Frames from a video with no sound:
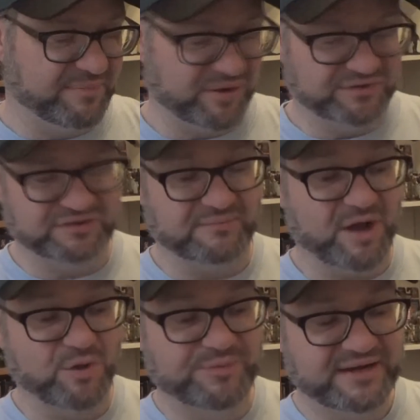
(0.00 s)
box. So I'm
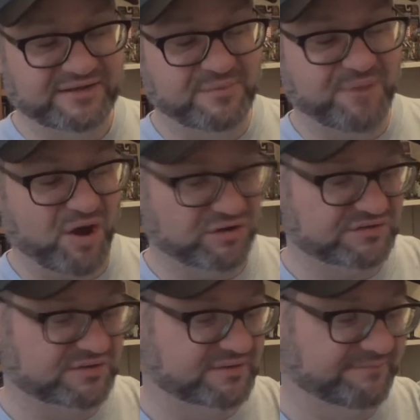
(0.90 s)
opening the
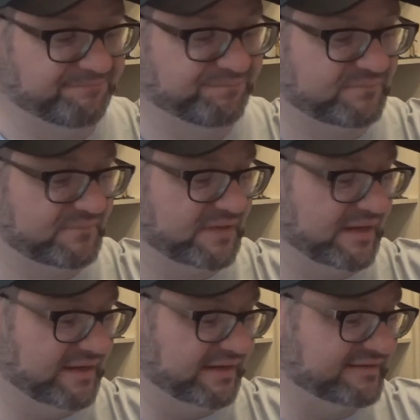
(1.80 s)
box
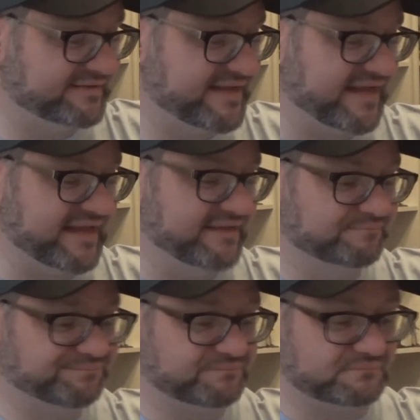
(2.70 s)
and I see
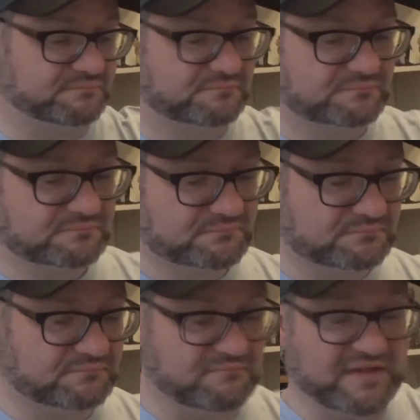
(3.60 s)

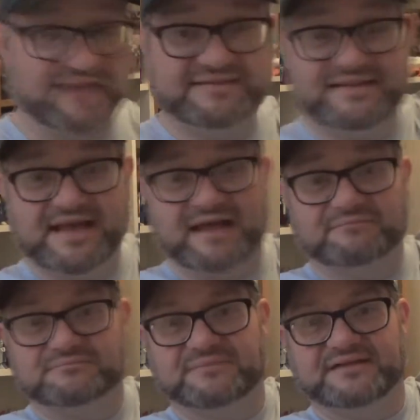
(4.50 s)

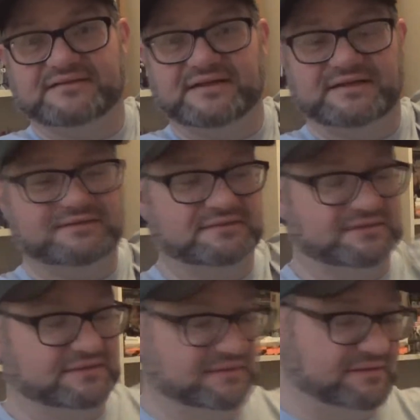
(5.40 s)
that, basically.
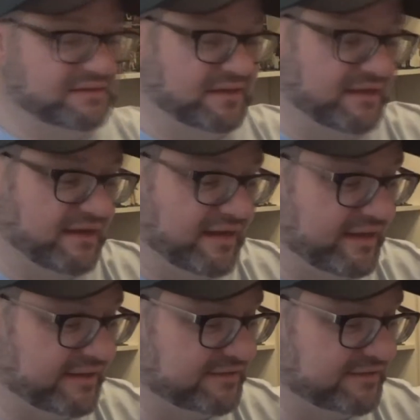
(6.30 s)
I